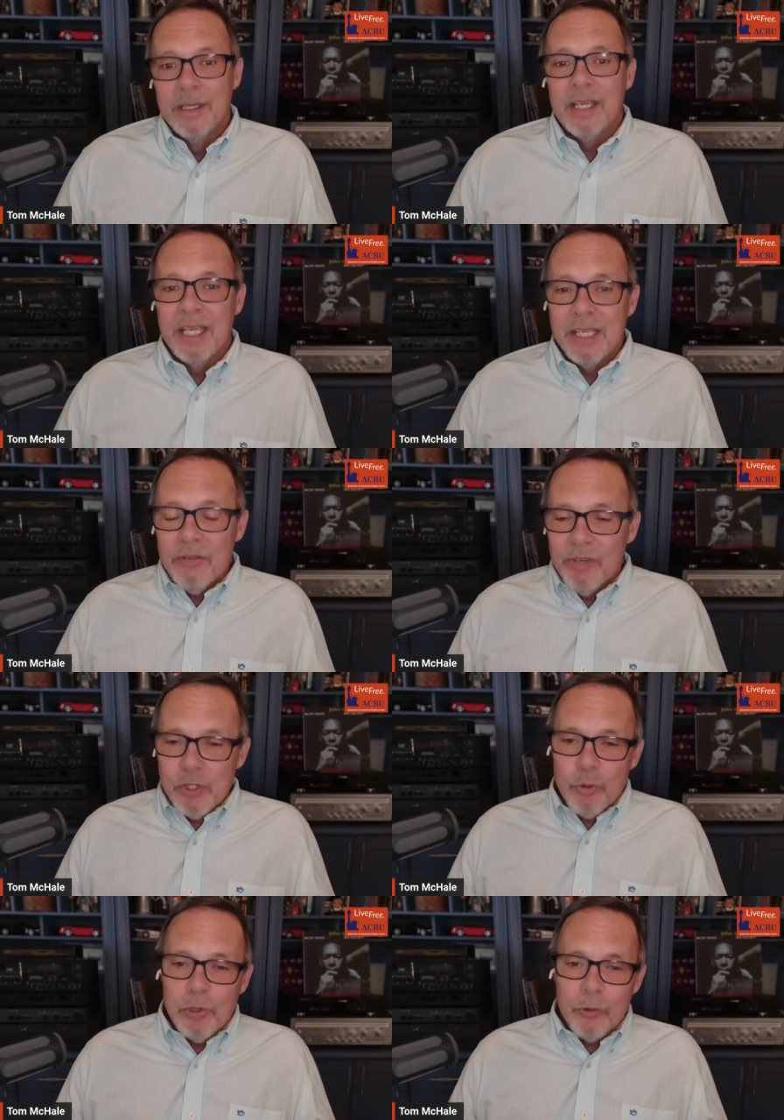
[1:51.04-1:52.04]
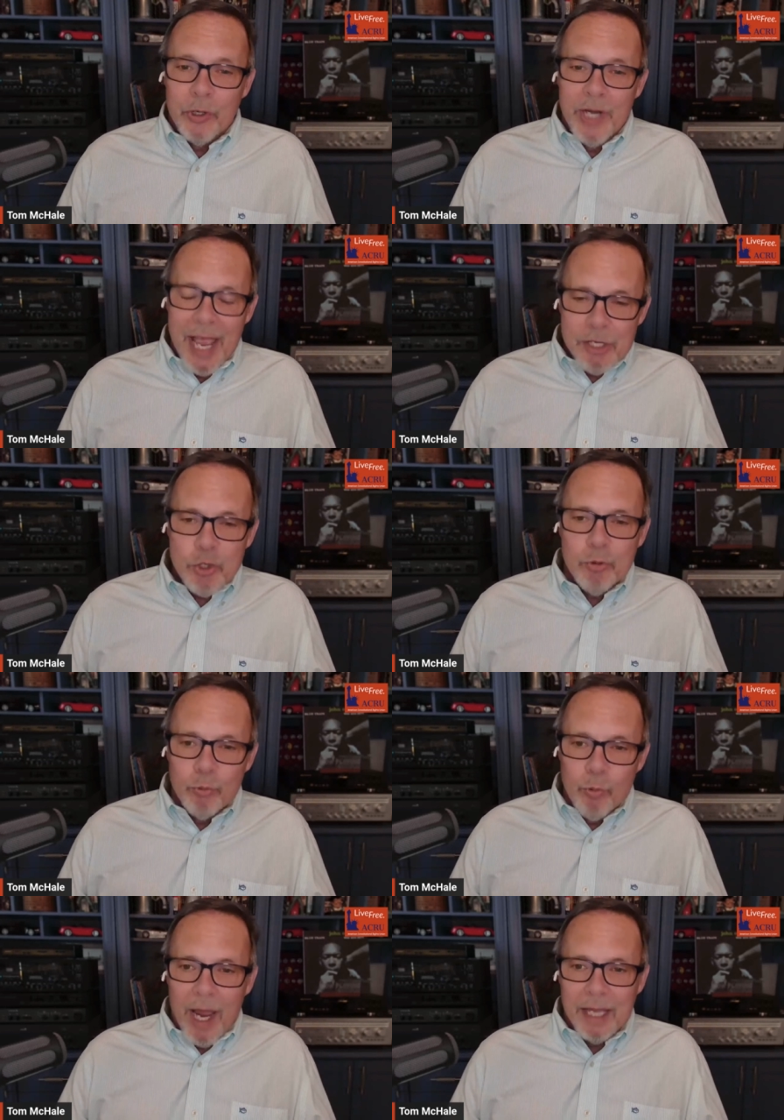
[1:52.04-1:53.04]
Individual or
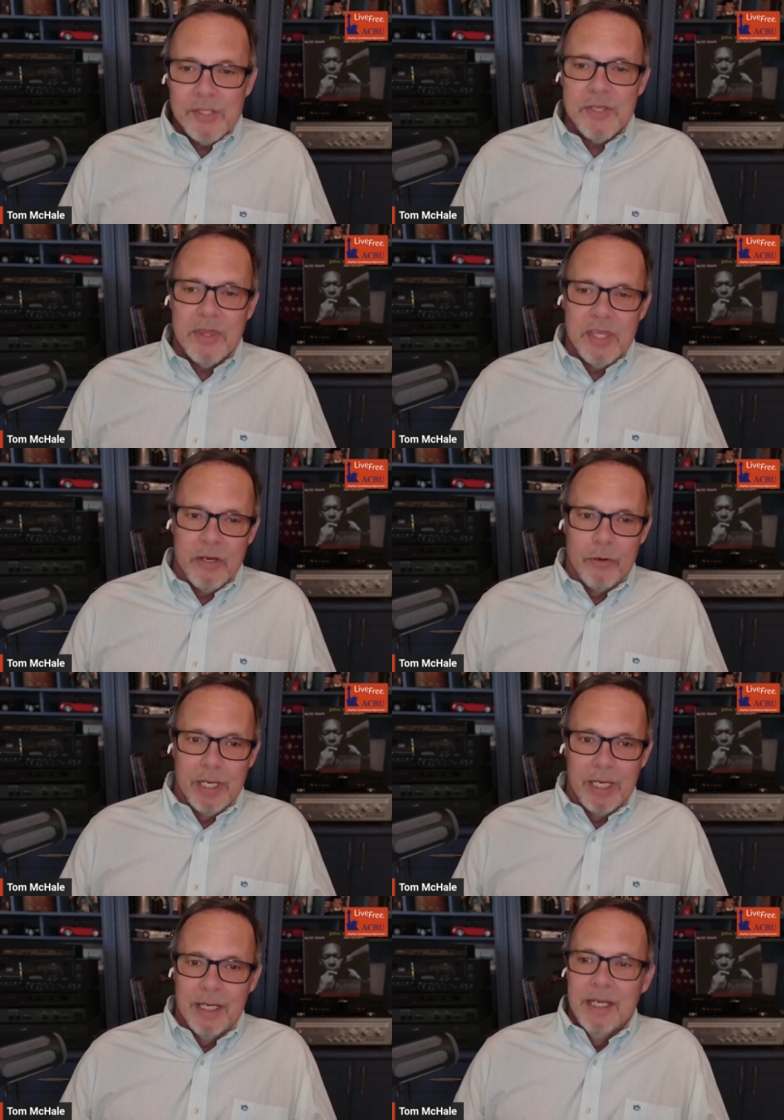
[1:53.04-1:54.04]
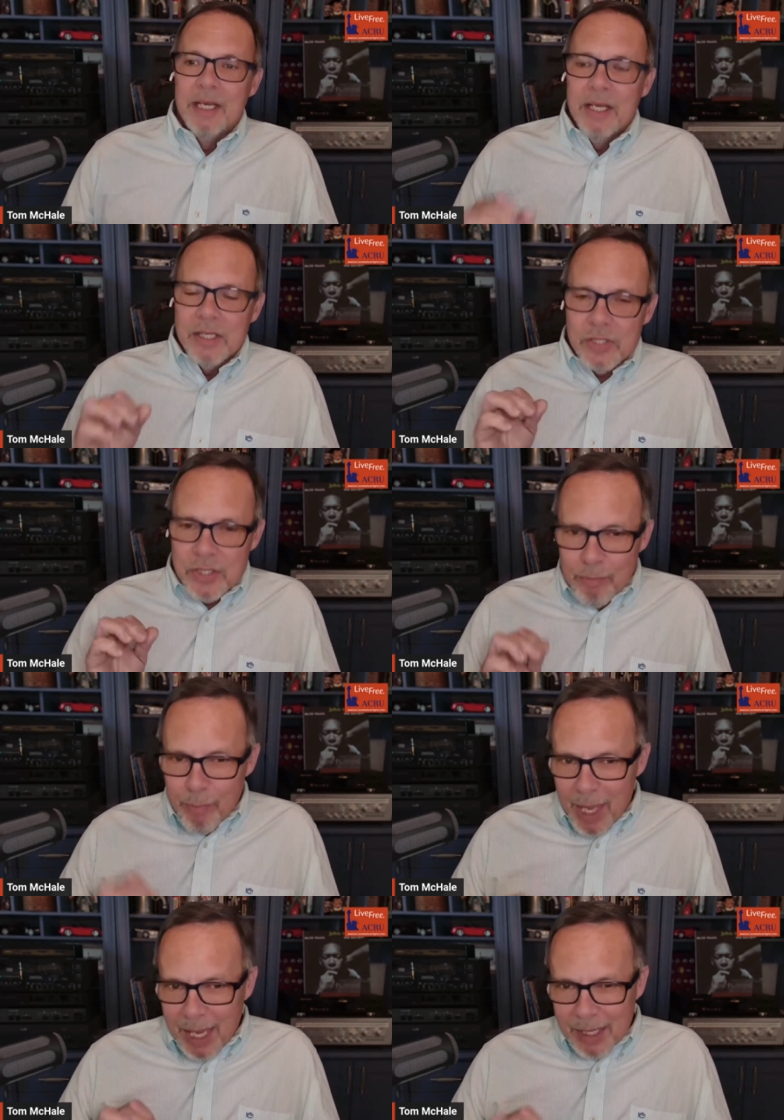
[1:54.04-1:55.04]
natural rights theory
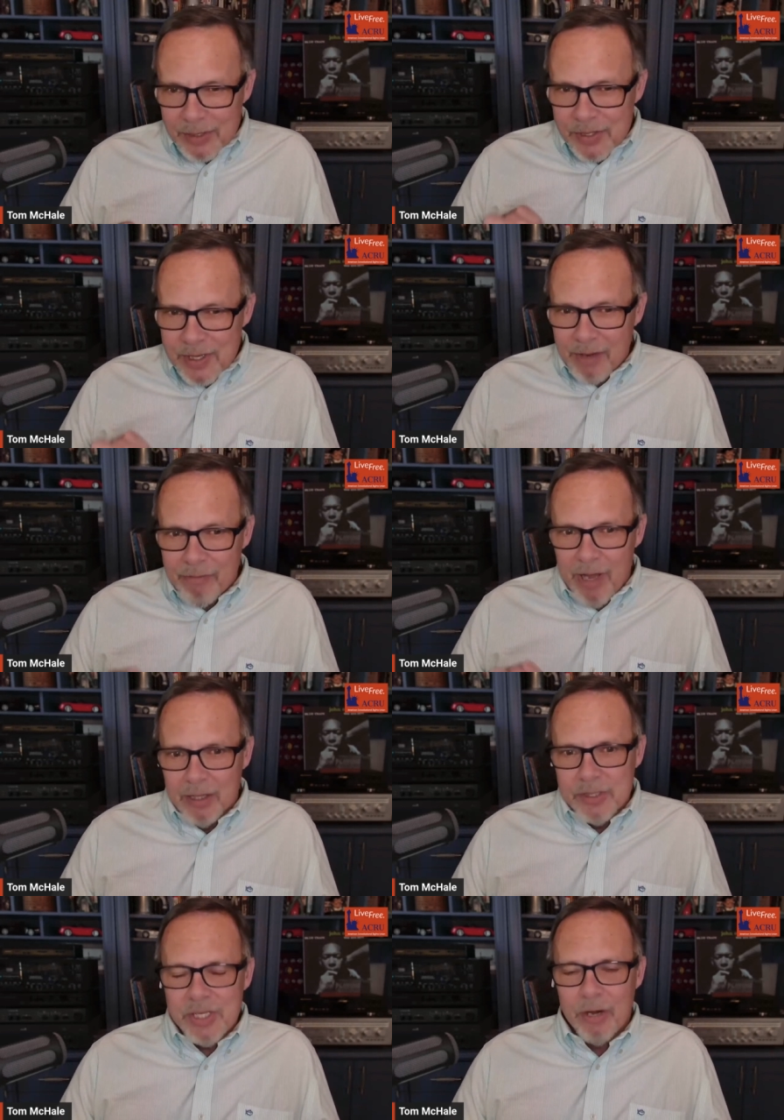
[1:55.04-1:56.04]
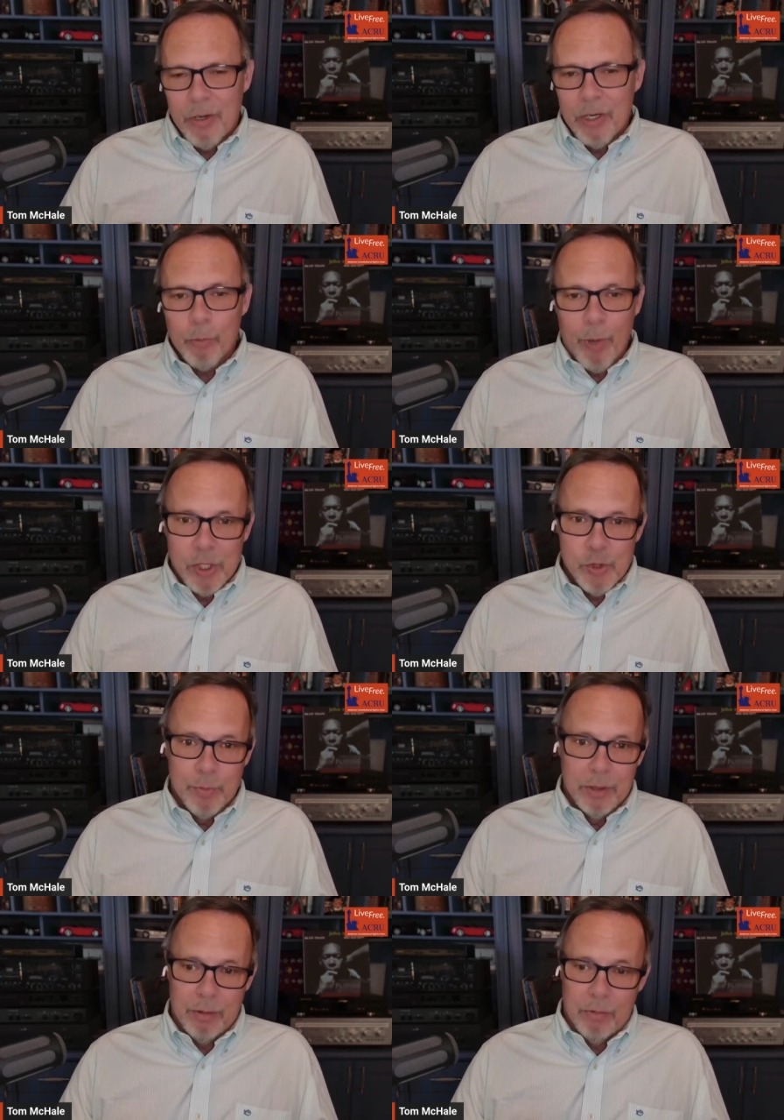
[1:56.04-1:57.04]
demands a voluntary
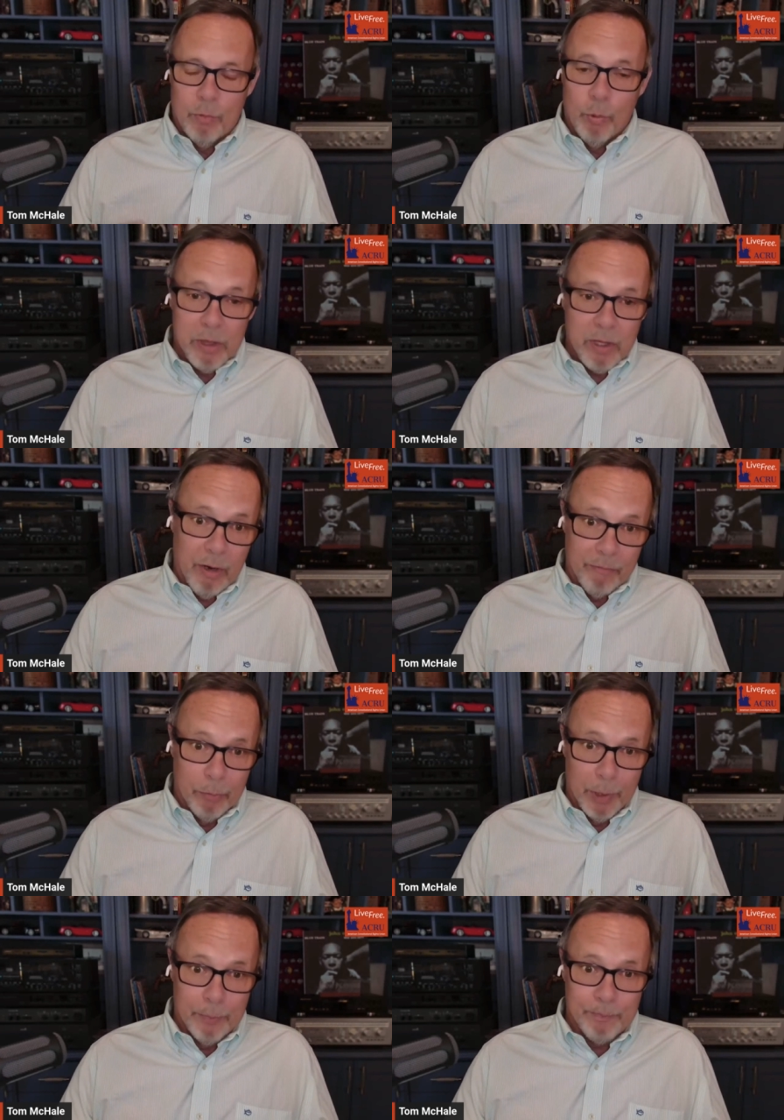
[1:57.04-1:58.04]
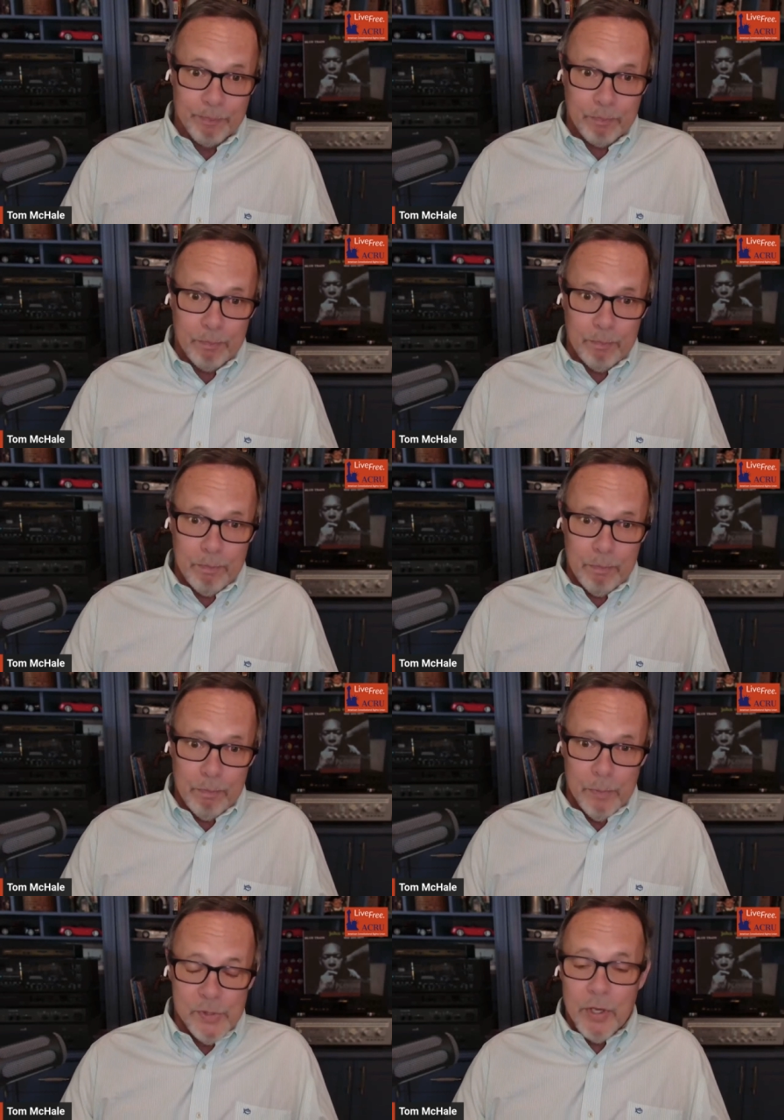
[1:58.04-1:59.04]
arrangement with government.
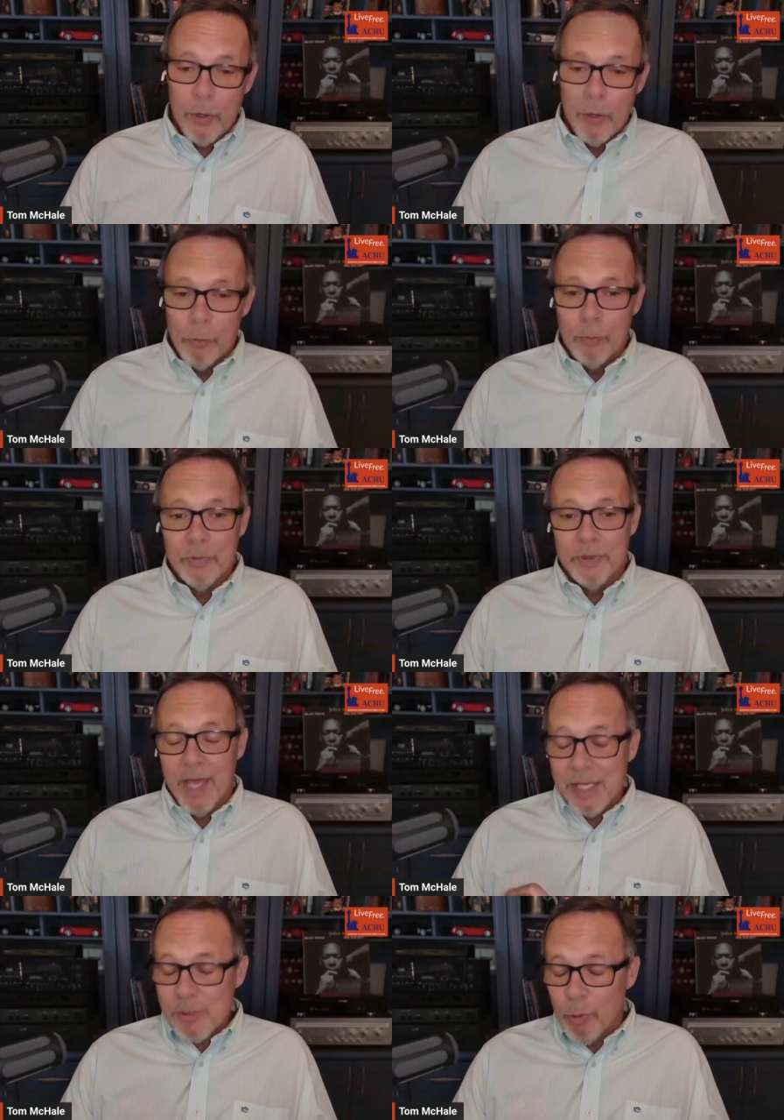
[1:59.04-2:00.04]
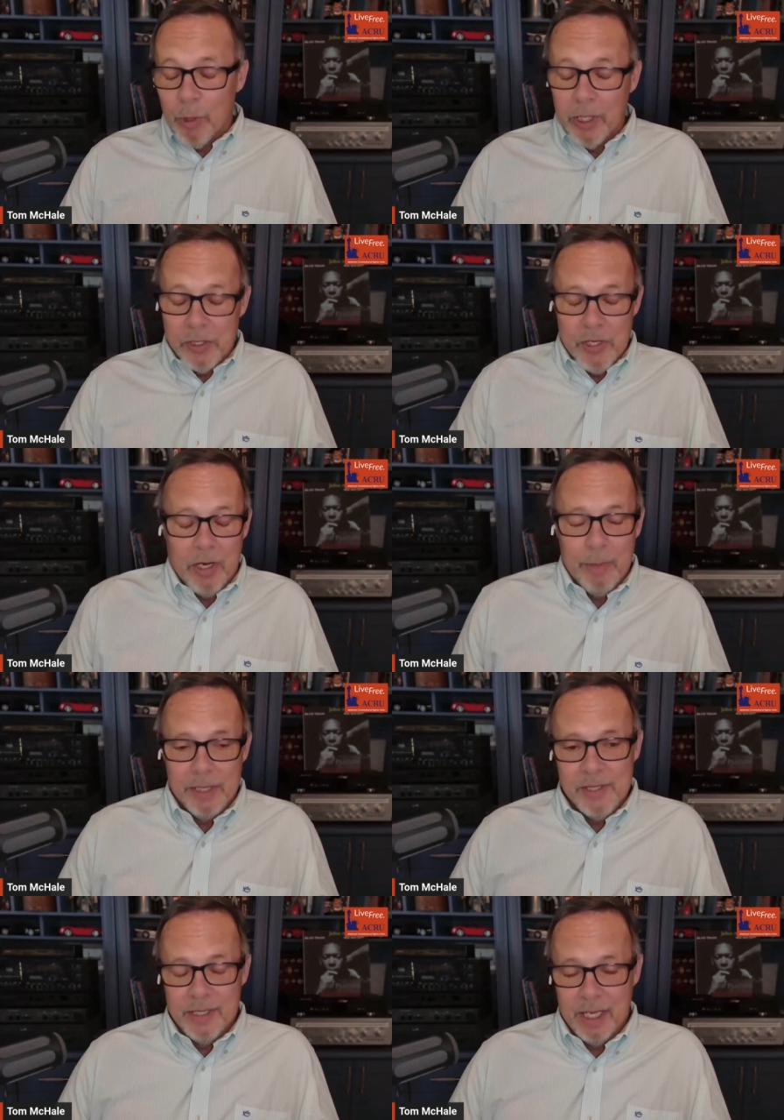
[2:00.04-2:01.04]
So that's what we're going to talk
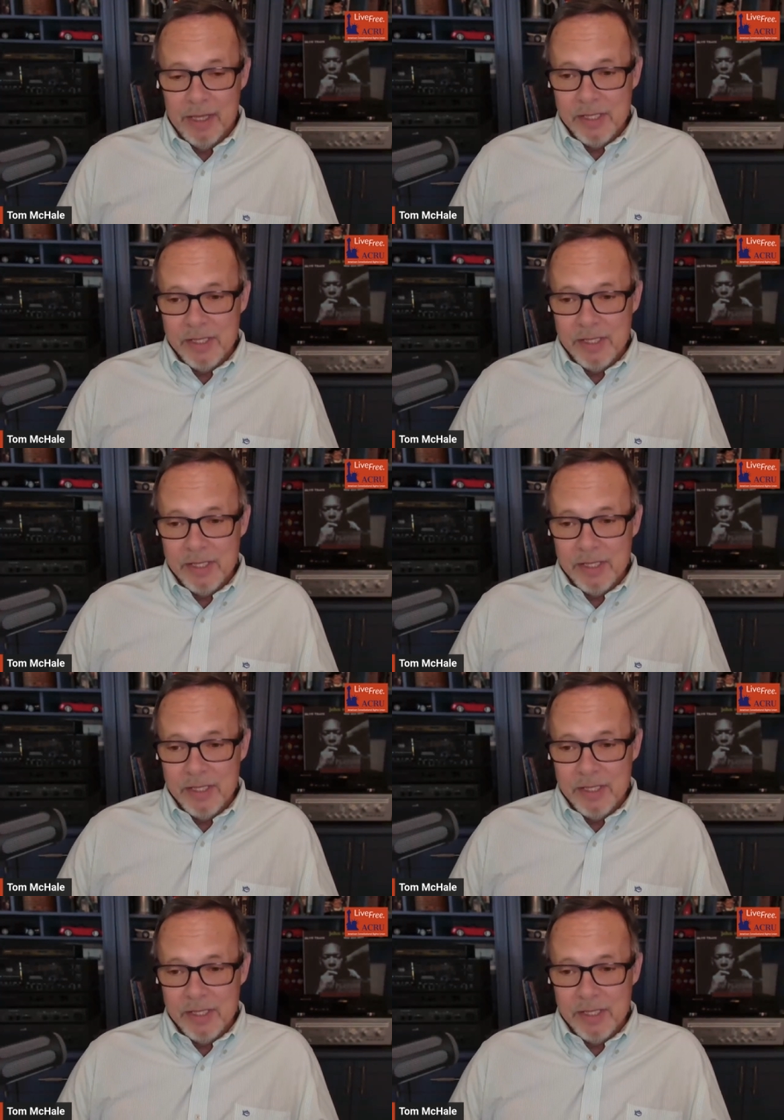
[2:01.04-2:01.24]
about today.